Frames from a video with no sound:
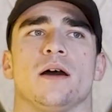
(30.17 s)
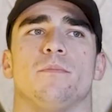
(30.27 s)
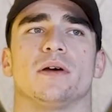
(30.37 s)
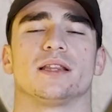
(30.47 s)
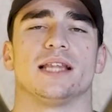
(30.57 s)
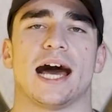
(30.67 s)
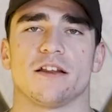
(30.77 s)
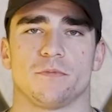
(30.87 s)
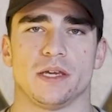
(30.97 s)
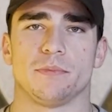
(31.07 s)
But a lot
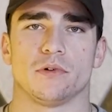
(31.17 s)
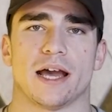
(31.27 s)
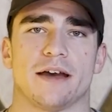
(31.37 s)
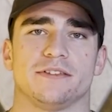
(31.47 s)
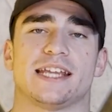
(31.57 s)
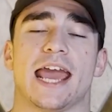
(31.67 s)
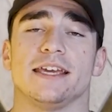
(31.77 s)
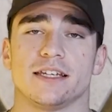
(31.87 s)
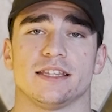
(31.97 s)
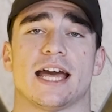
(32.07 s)
of people have
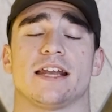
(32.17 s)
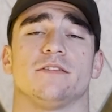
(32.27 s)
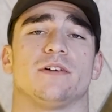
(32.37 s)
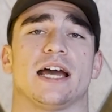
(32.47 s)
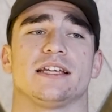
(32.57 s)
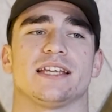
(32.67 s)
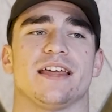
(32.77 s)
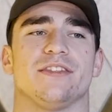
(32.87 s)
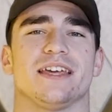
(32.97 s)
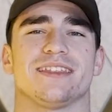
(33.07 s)
taken that advice
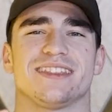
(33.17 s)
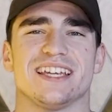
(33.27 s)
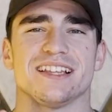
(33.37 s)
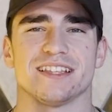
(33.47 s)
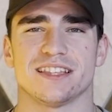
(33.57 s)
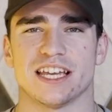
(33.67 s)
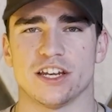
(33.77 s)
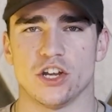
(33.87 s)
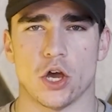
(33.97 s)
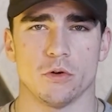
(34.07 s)
and they think that they
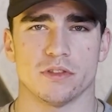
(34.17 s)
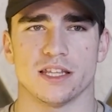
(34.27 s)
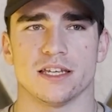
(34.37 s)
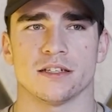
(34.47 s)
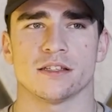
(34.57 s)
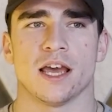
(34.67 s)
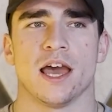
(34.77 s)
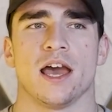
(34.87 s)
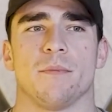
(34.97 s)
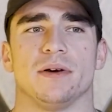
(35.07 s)
know things,
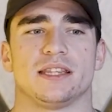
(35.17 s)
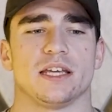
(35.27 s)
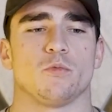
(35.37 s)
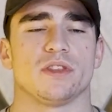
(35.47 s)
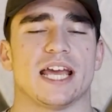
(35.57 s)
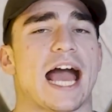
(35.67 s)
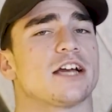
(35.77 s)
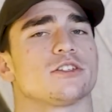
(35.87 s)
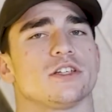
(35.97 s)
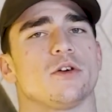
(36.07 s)
but then when they
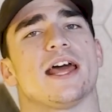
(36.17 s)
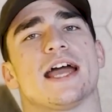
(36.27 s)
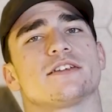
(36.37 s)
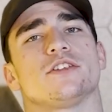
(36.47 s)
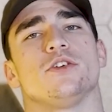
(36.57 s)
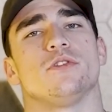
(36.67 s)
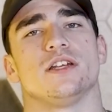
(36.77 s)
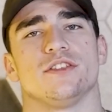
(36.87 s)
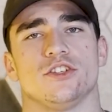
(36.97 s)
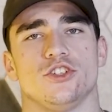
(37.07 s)
actually go to execute it
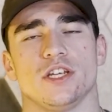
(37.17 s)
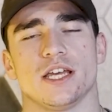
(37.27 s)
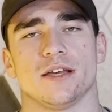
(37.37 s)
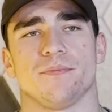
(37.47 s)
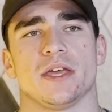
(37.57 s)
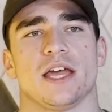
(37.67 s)
in the gym,